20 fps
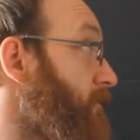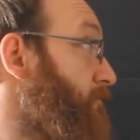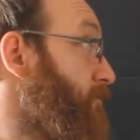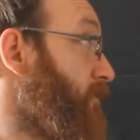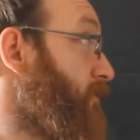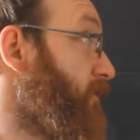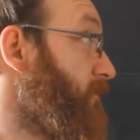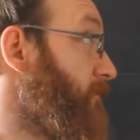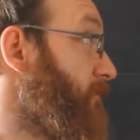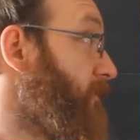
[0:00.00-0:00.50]

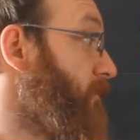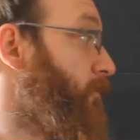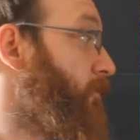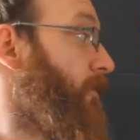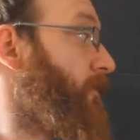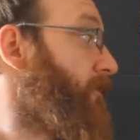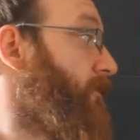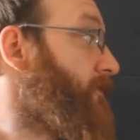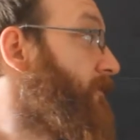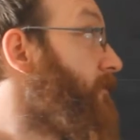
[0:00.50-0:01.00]
possible
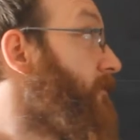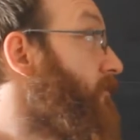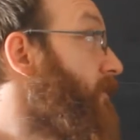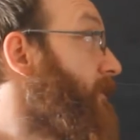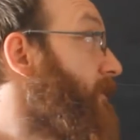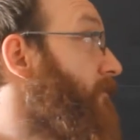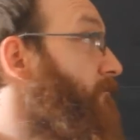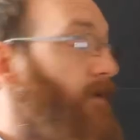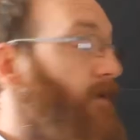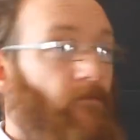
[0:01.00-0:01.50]
with
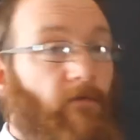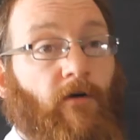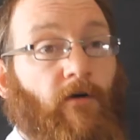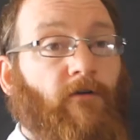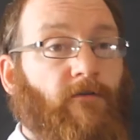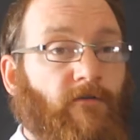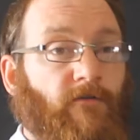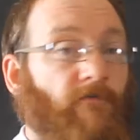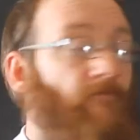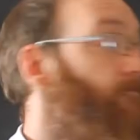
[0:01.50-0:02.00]
integrating by
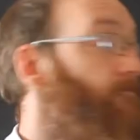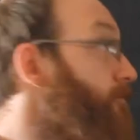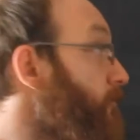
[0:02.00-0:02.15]
parts.